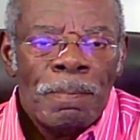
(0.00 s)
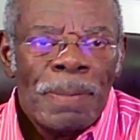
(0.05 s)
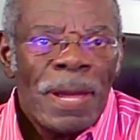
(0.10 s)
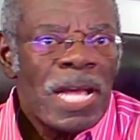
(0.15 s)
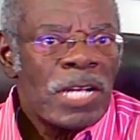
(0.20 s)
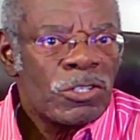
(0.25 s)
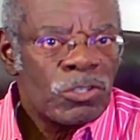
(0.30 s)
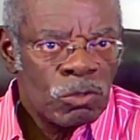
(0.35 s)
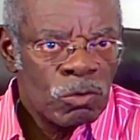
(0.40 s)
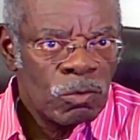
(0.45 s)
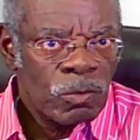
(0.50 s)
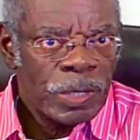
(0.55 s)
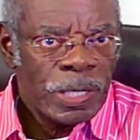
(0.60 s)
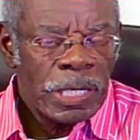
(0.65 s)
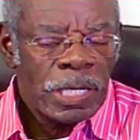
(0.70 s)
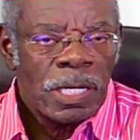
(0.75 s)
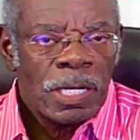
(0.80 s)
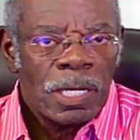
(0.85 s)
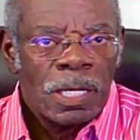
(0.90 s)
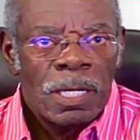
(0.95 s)
Passion
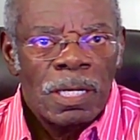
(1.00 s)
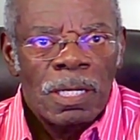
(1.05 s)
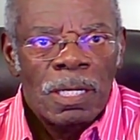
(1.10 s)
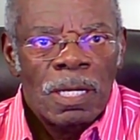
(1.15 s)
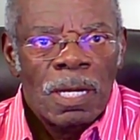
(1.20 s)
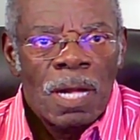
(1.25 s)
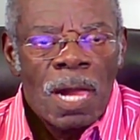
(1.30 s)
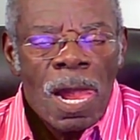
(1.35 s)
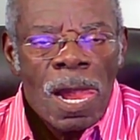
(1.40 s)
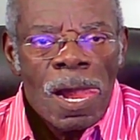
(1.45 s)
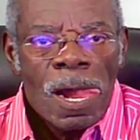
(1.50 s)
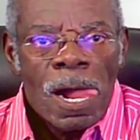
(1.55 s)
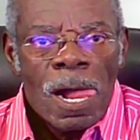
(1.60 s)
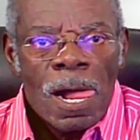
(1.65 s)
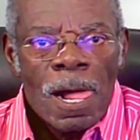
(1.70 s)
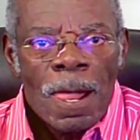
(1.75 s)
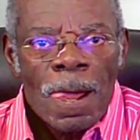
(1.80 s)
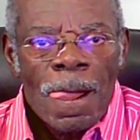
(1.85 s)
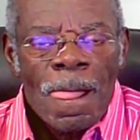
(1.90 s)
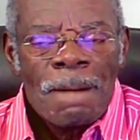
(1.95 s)
Week,
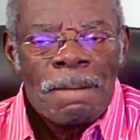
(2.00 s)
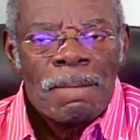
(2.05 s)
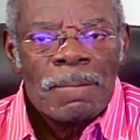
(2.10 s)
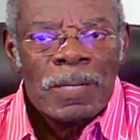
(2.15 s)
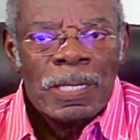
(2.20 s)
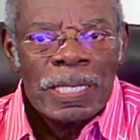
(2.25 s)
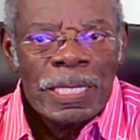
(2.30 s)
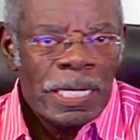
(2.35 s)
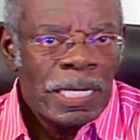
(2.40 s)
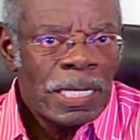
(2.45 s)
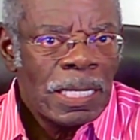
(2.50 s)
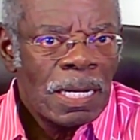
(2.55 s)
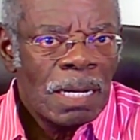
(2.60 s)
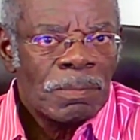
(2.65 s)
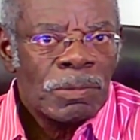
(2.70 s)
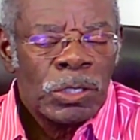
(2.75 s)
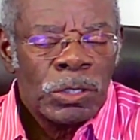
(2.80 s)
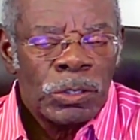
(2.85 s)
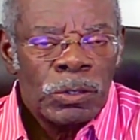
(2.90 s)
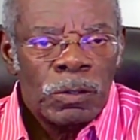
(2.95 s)
um, leading
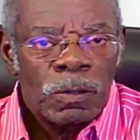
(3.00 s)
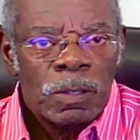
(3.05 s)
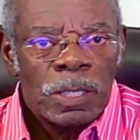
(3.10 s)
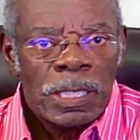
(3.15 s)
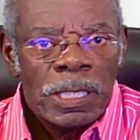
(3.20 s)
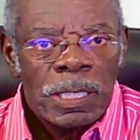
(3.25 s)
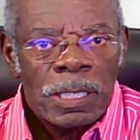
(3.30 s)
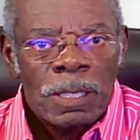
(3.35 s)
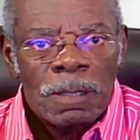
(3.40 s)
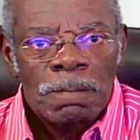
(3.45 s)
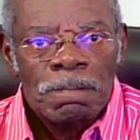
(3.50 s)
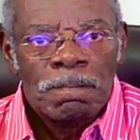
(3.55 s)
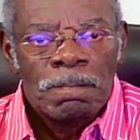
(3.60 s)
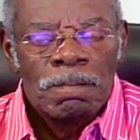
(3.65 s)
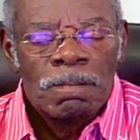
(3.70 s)
up to the